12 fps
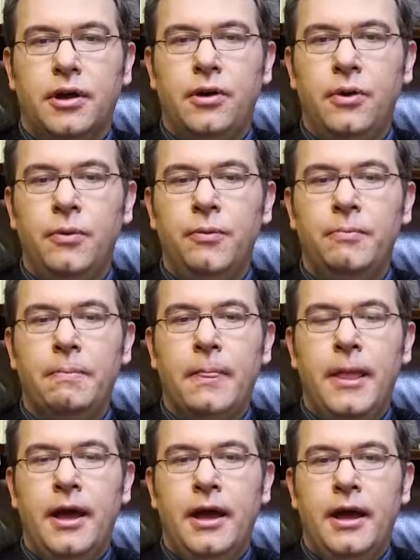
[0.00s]
ago,
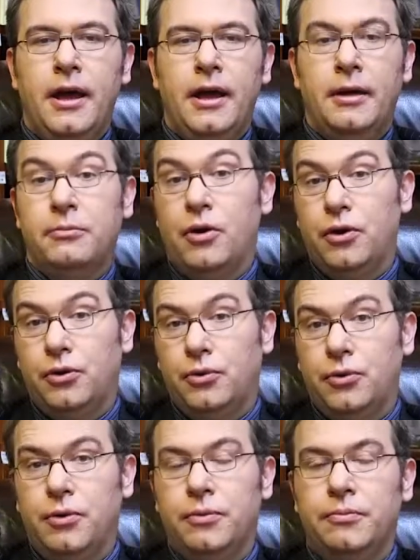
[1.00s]
I'm going
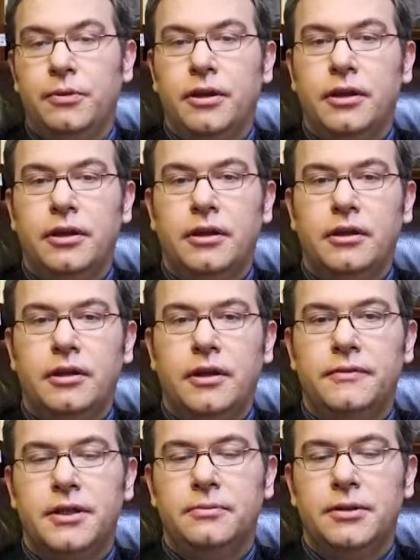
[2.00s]
to
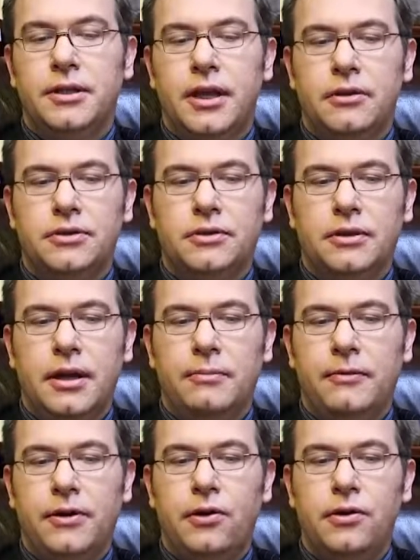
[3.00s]
give some details on them,
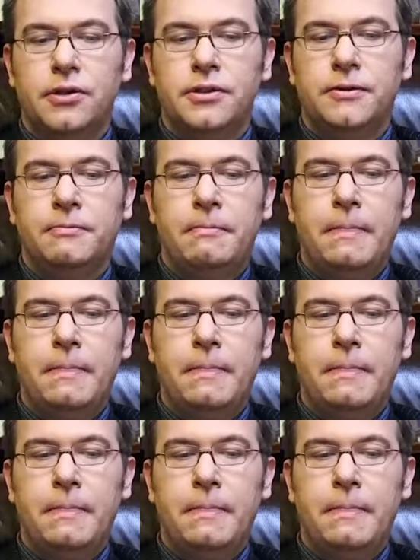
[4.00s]
of course.